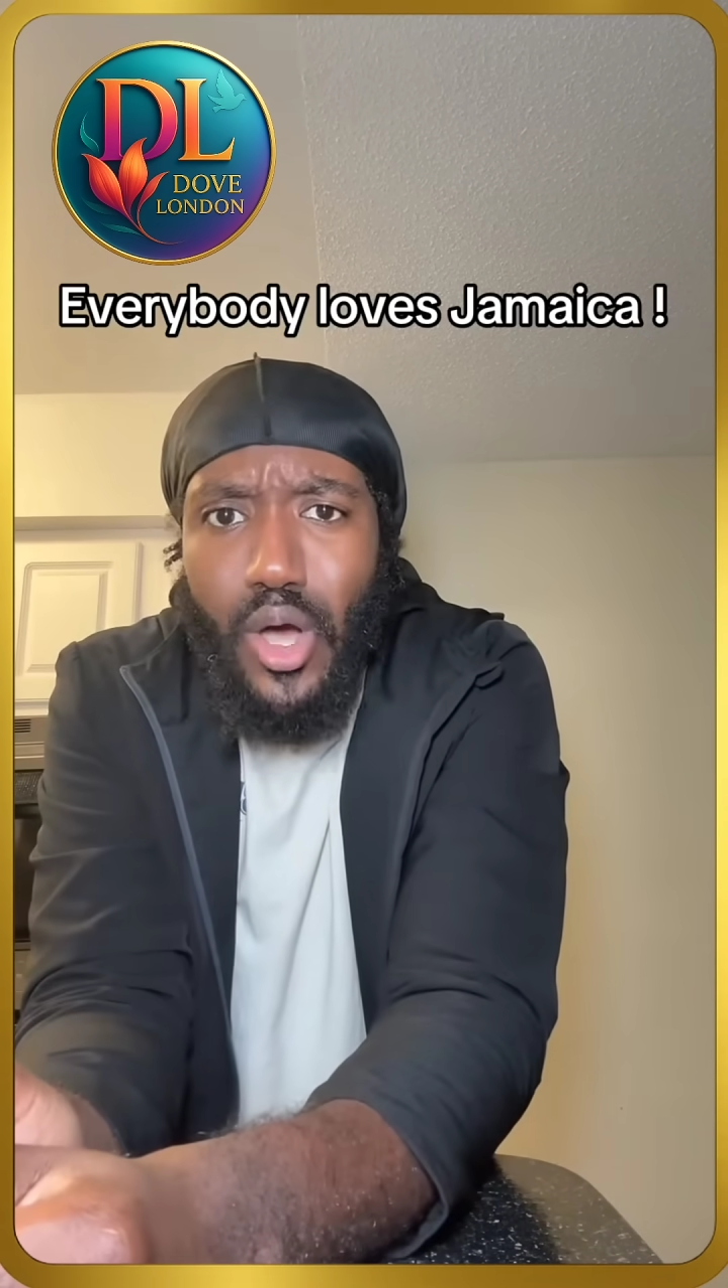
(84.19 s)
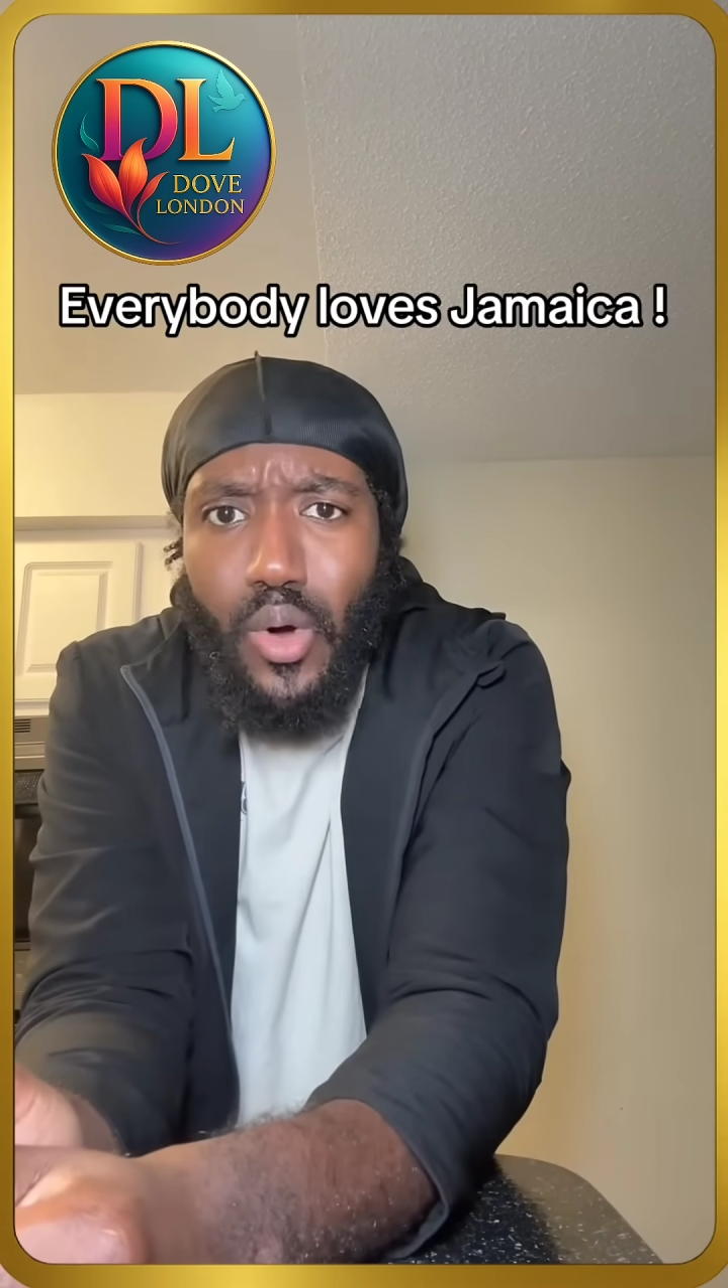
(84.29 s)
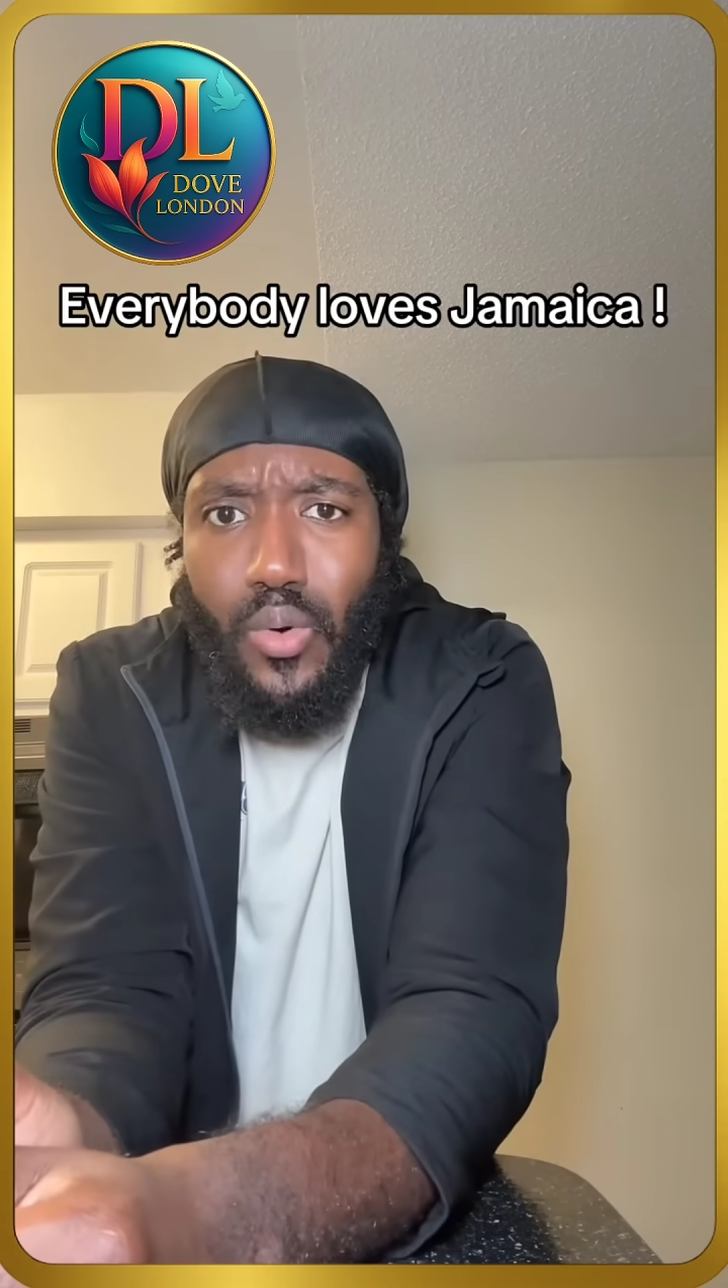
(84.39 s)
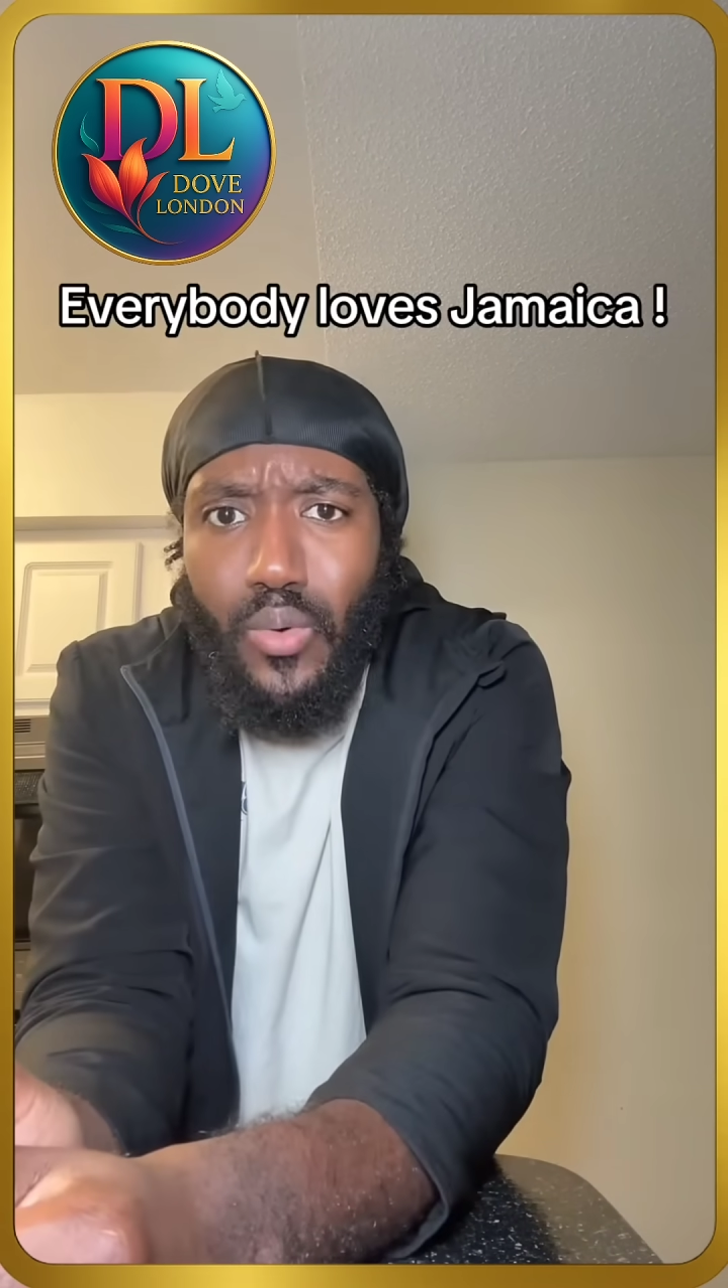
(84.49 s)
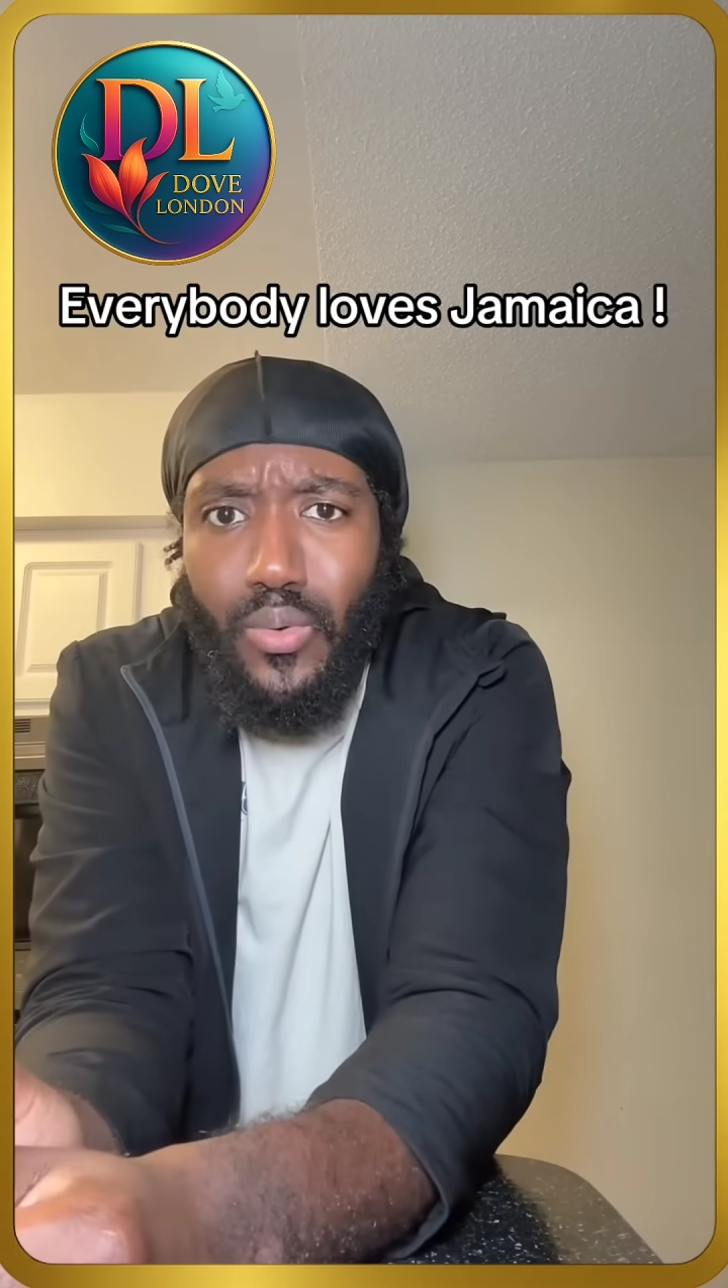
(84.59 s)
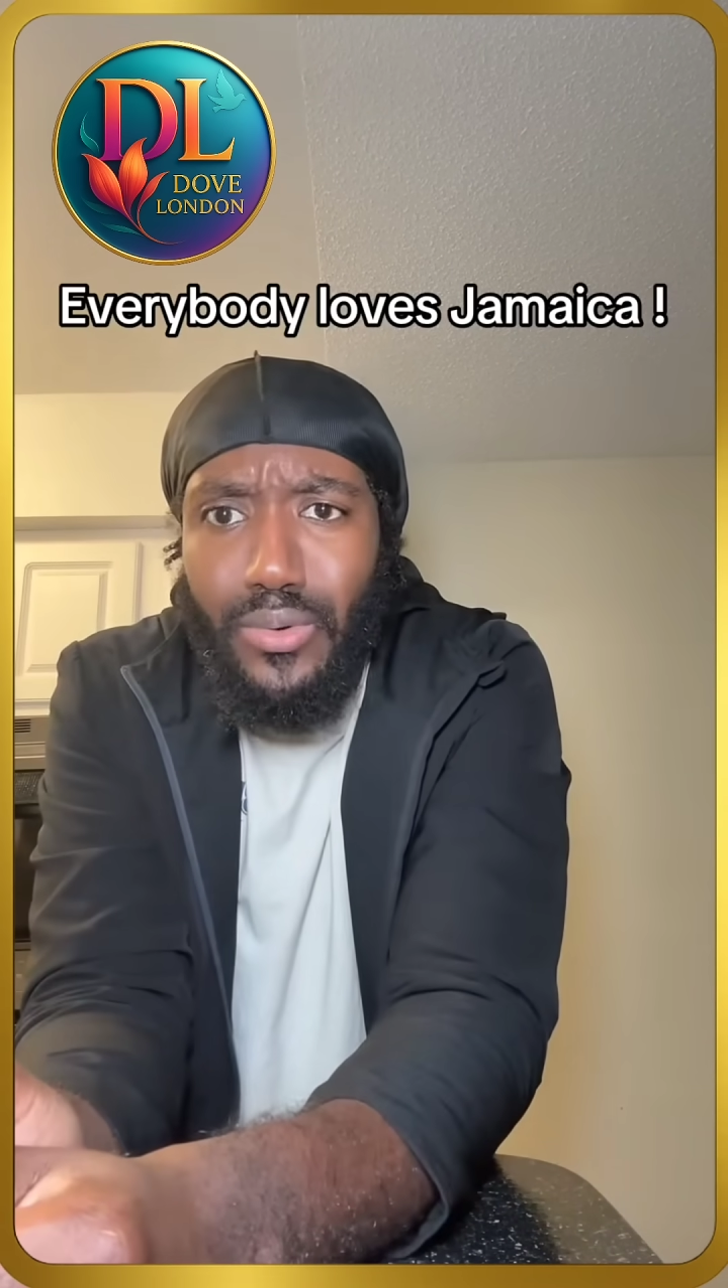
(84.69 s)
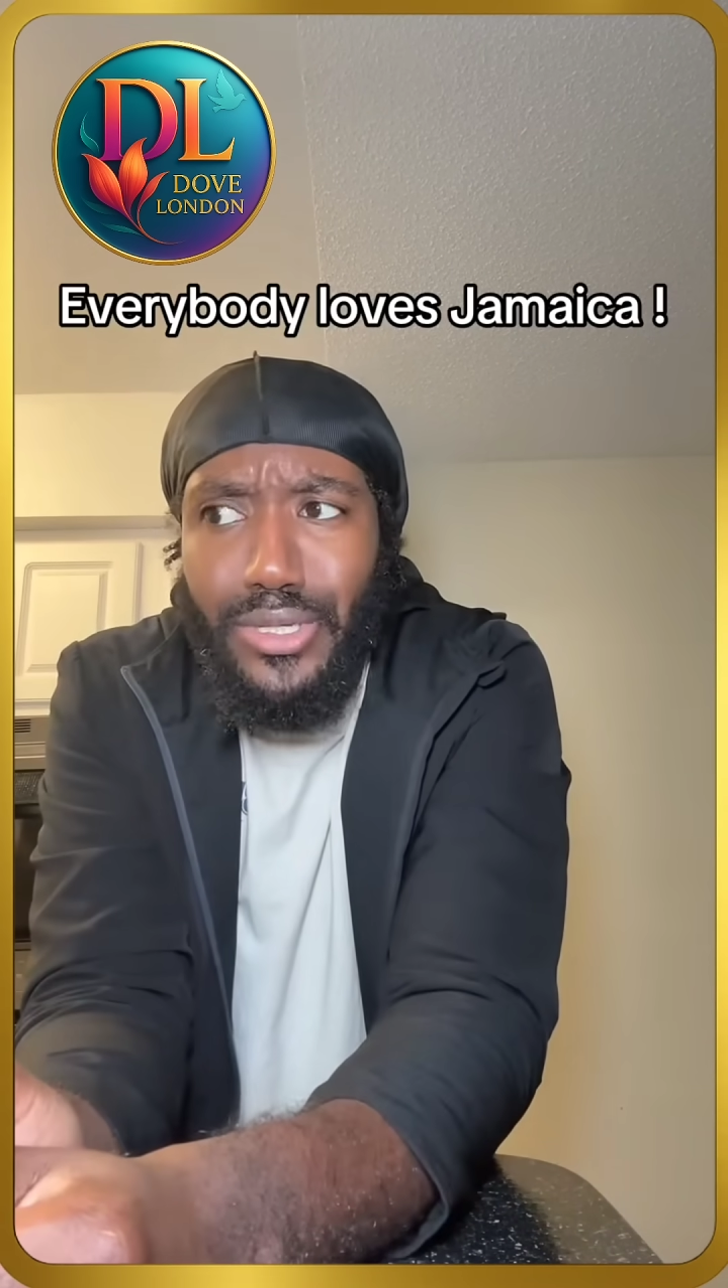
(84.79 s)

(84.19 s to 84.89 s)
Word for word: who